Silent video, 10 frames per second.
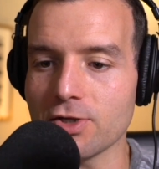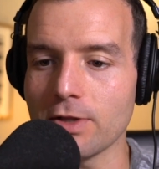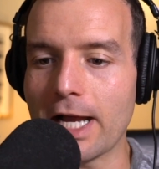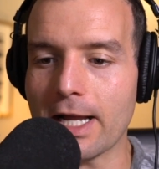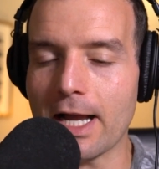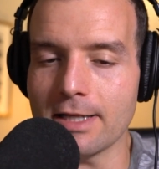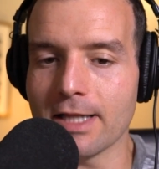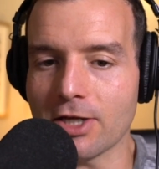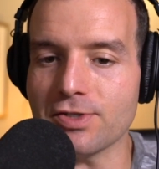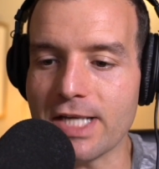So like eh,
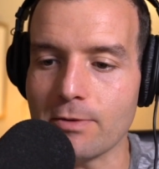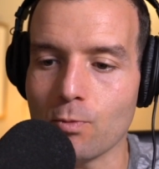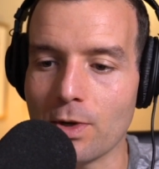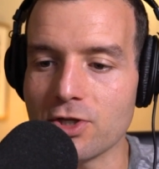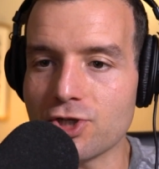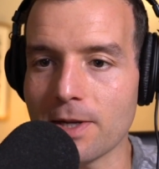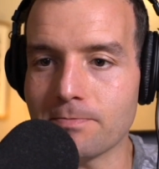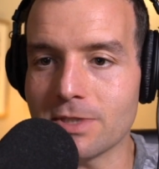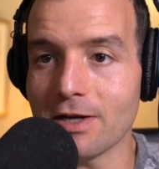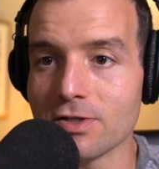like you said, when the
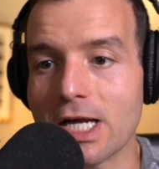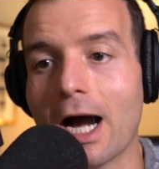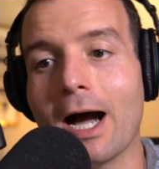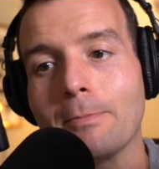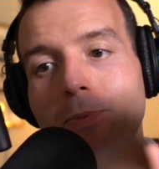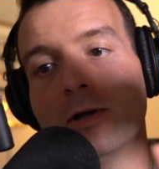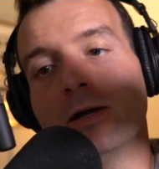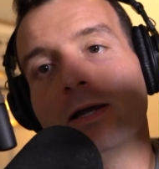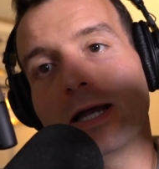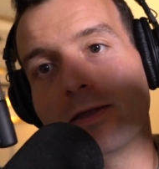ship tilts up
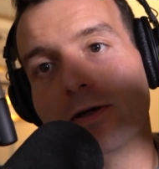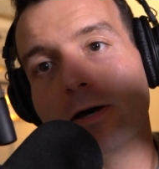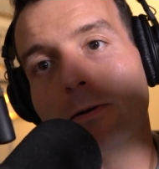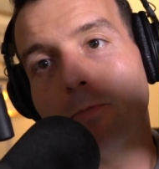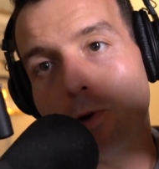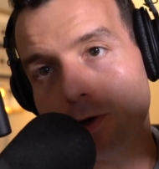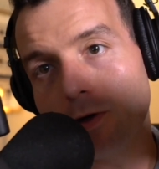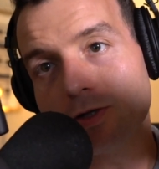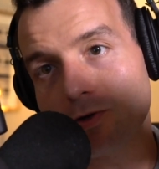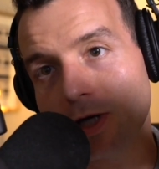and the
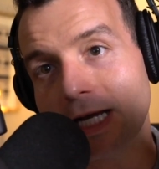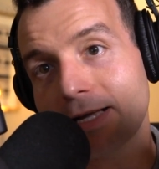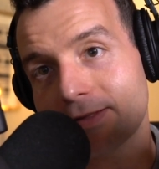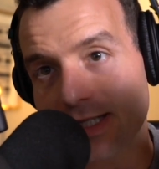portholes are looking at the